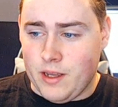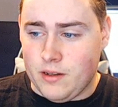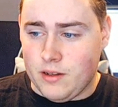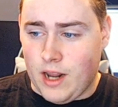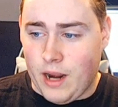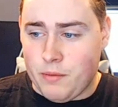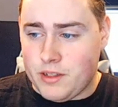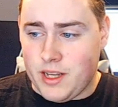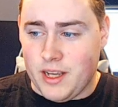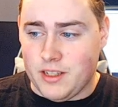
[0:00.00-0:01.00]
and Hybrid
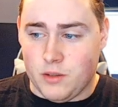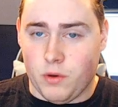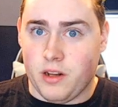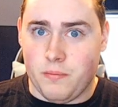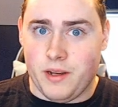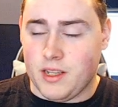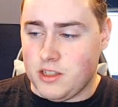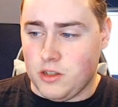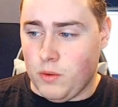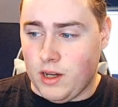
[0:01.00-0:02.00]
Saiyans is one of the biggest
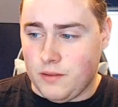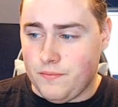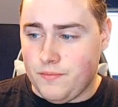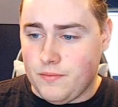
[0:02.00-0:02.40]
as well.